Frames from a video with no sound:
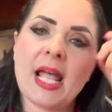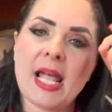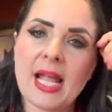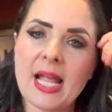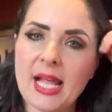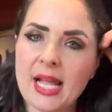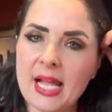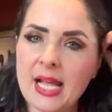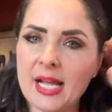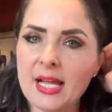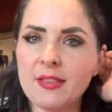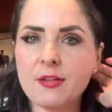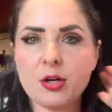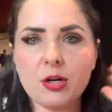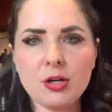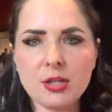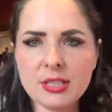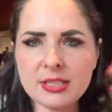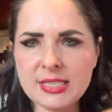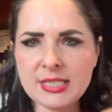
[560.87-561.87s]
and the
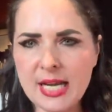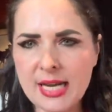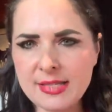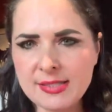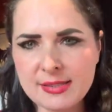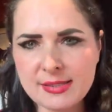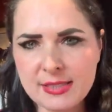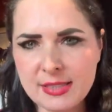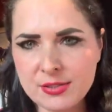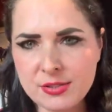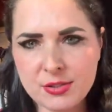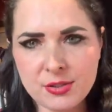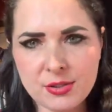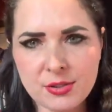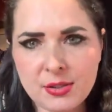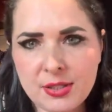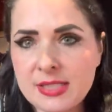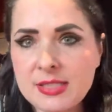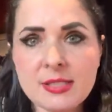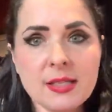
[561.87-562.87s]
current tax assessor
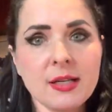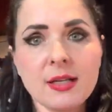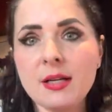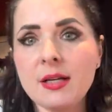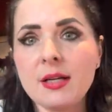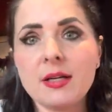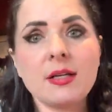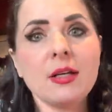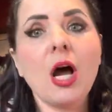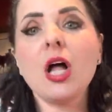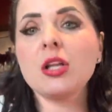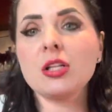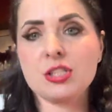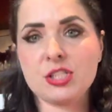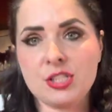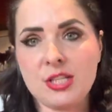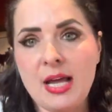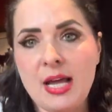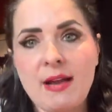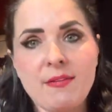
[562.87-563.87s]
isn't going to acknowledge
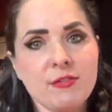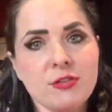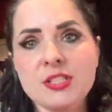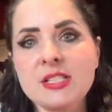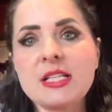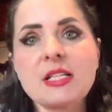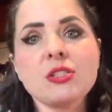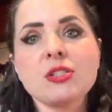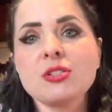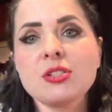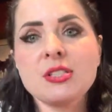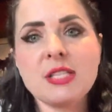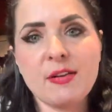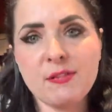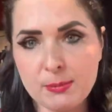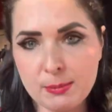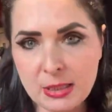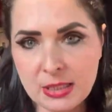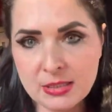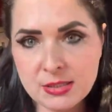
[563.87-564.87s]
that for 6 or
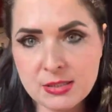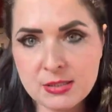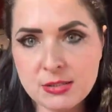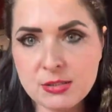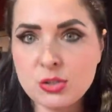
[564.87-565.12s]
7 months.